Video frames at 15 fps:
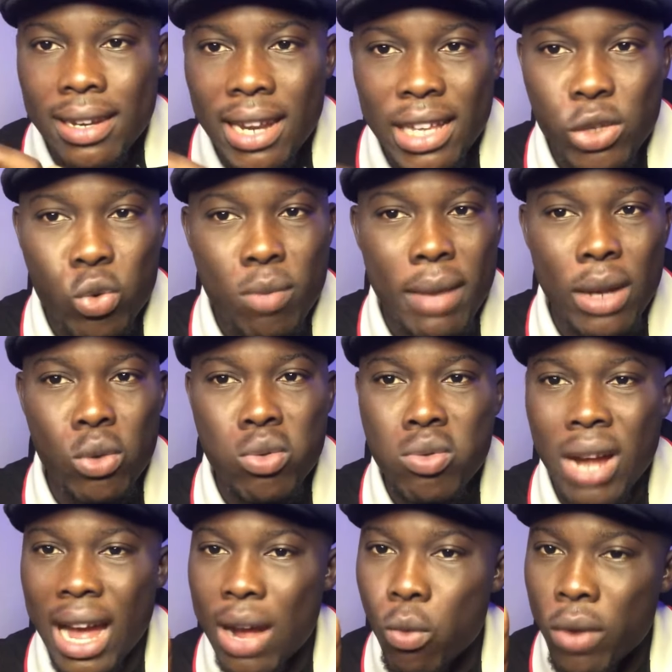Date women
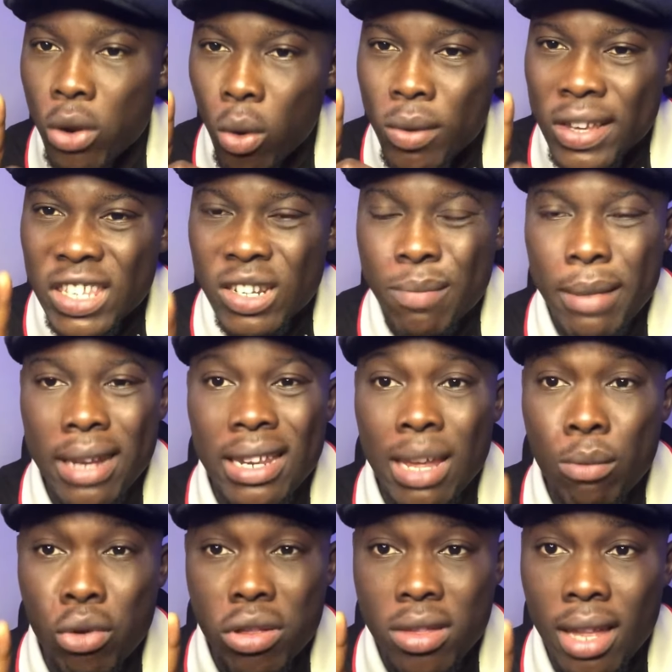who will always remain
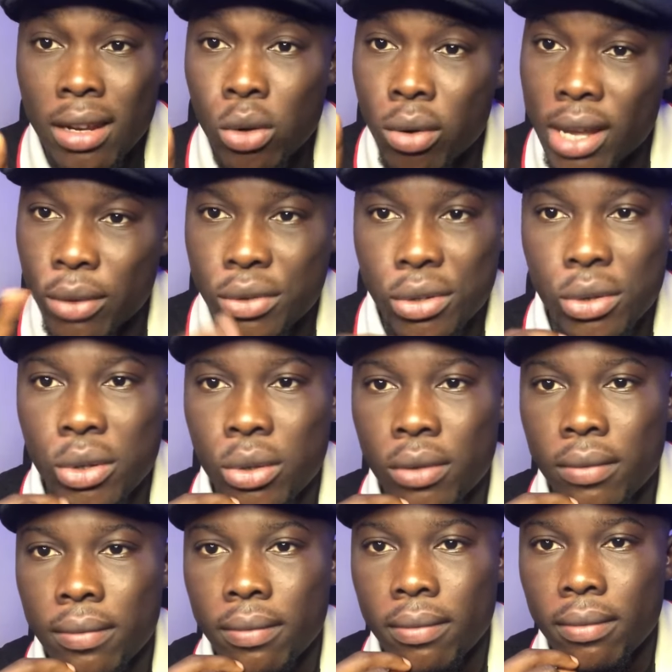emotionally loyal to you.
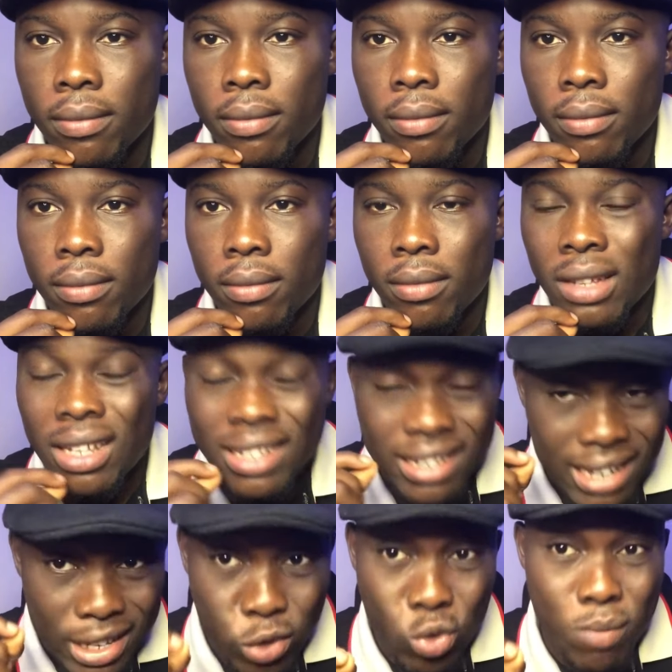
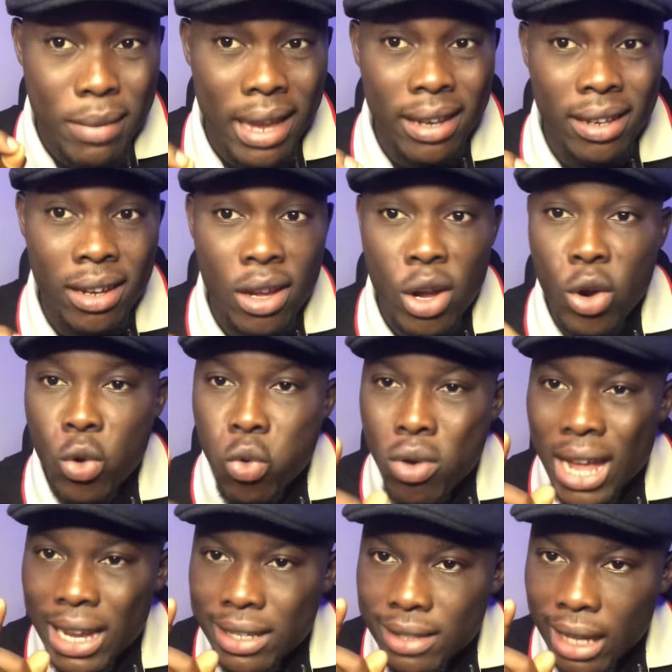Date women who can